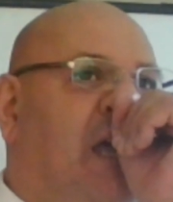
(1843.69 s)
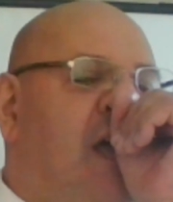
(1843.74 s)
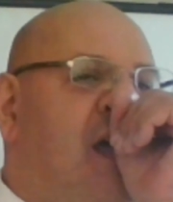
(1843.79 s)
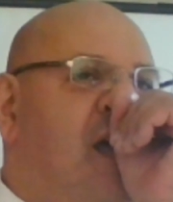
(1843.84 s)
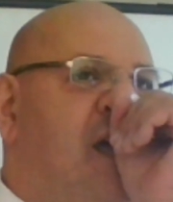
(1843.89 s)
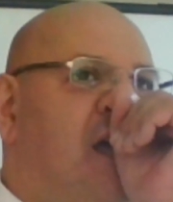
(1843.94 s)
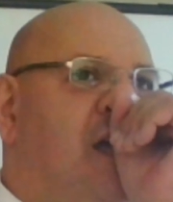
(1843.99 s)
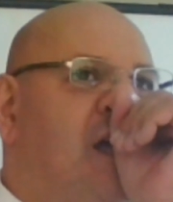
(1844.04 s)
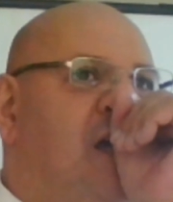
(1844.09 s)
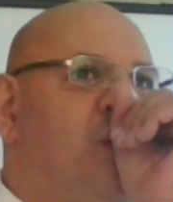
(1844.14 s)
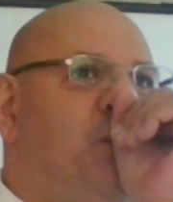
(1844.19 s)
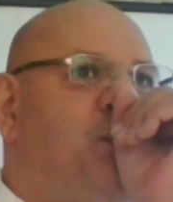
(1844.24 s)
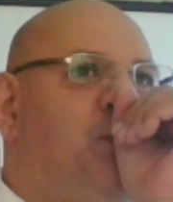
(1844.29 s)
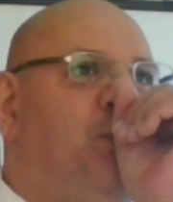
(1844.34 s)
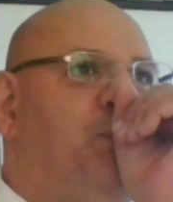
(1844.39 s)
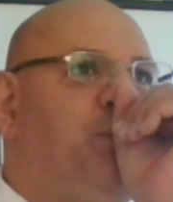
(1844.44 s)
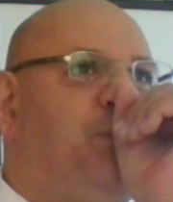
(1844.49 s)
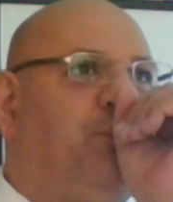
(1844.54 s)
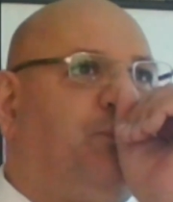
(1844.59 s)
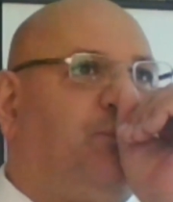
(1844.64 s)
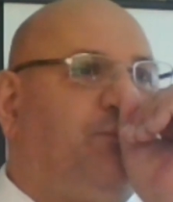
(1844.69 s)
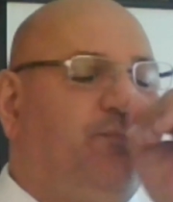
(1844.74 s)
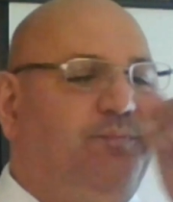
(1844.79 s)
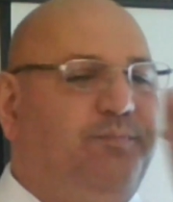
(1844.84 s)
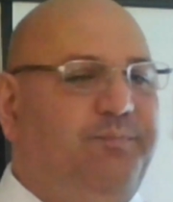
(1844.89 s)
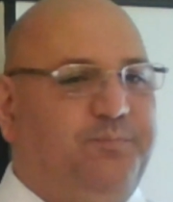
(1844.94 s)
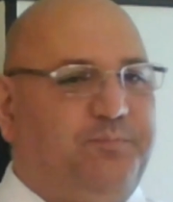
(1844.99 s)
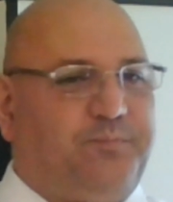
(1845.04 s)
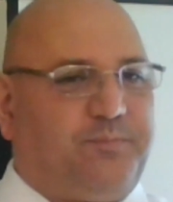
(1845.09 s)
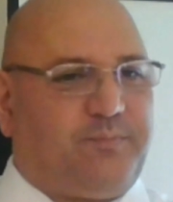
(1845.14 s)
Um,
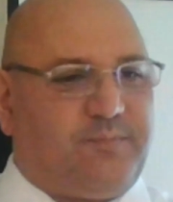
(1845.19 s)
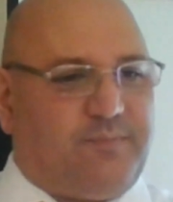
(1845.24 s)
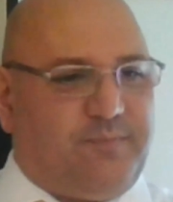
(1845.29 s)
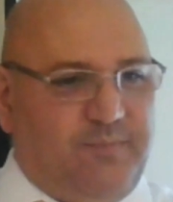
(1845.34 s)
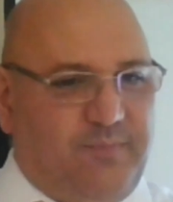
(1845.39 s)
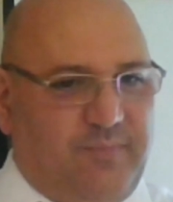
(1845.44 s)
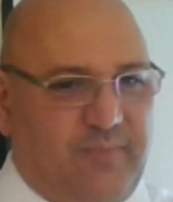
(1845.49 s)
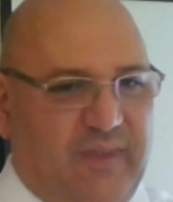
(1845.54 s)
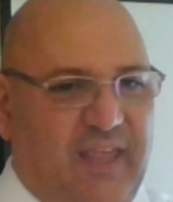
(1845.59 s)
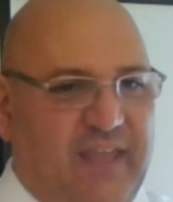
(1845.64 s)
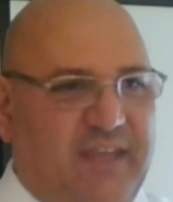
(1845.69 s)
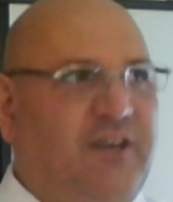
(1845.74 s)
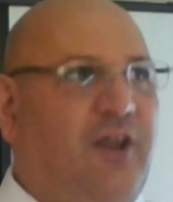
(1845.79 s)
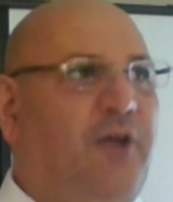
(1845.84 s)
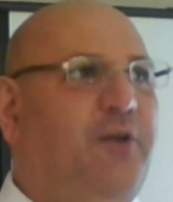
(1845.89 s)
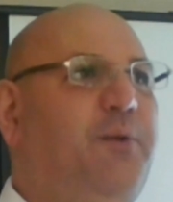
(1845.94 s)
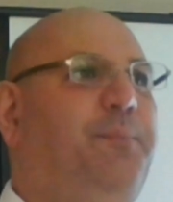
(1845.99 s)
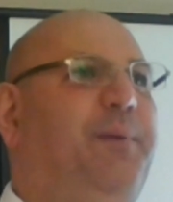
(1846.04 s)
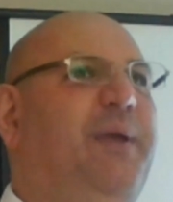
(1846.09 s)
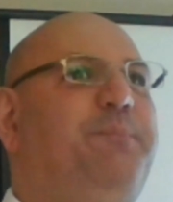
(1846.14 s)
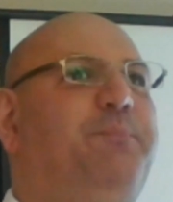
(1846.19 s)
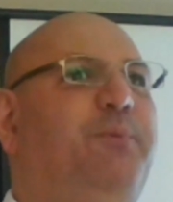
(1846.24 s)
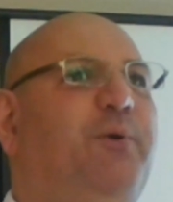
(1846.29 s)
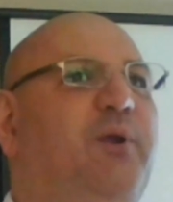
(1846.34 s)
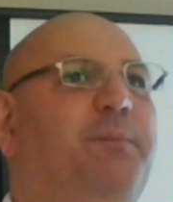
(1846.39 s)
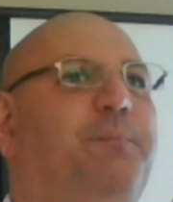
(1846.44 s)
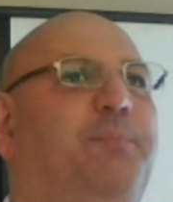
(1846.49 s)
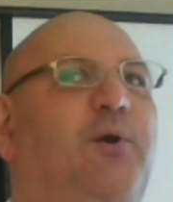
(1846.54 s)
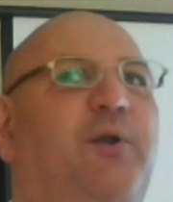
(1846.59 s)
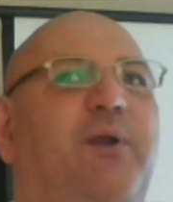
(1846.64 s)
you know the people
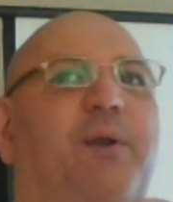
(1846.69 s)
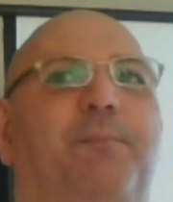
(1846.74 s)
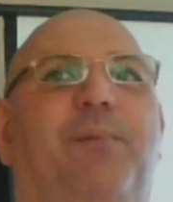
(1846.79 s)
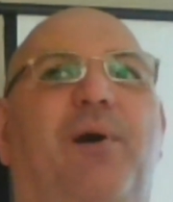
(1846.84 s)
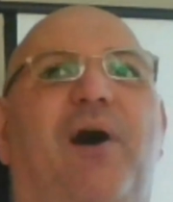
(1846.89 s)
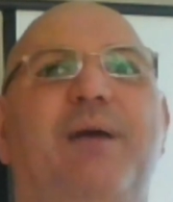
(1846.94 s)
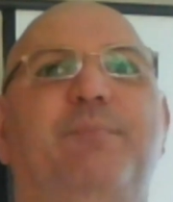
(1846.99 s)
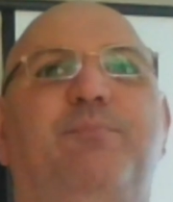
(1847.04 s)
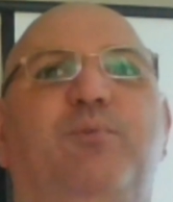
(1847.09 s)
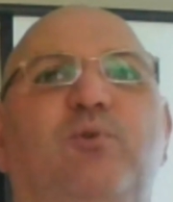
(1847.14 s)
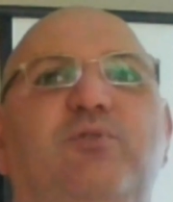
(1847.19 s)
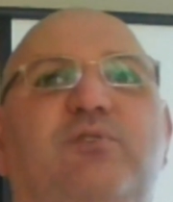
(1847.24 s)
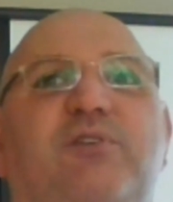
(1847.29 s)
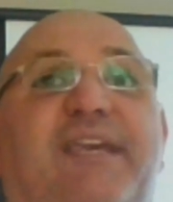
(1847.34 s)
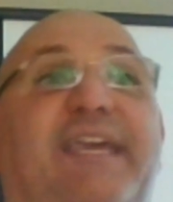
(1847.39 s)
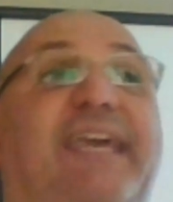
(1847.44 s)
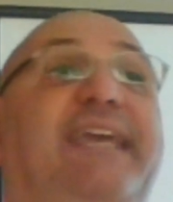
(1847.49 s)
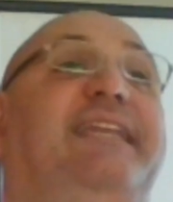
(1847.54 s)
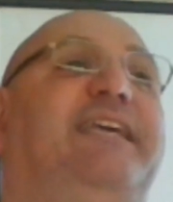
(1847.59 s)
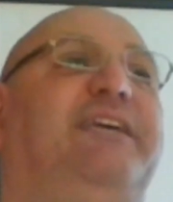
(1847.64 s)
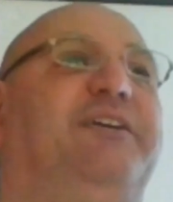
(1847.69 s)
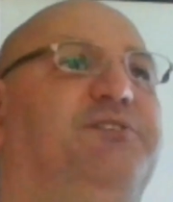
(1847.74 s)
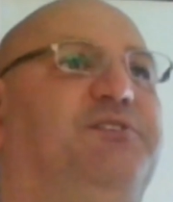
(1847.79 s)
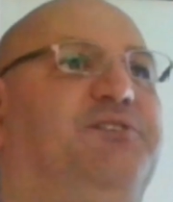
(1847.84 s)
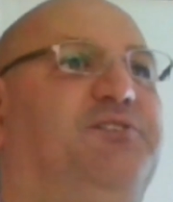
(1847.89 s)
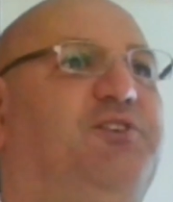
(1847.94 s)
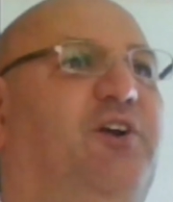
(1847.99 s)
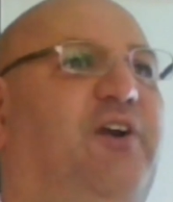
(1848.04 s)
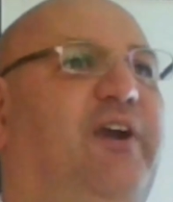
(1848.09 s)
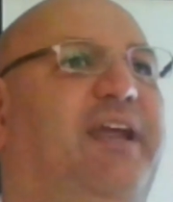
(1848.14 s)
that put the Bibles, Gideons.
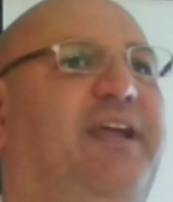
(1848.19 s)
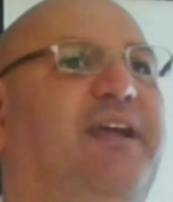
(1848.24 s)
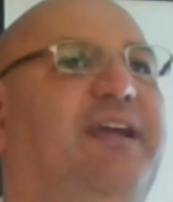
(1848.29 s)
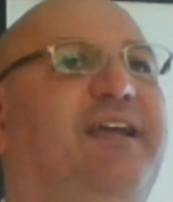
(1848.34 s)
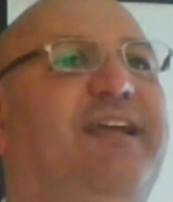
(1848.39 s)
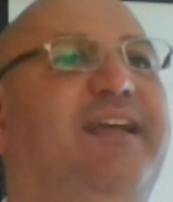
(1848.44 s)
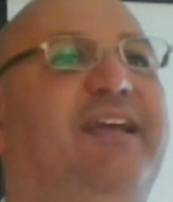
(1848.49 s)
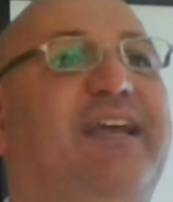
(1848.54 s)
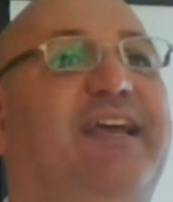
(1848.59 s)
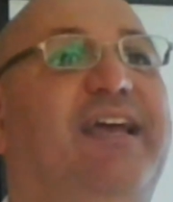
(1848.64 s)
Sorry, I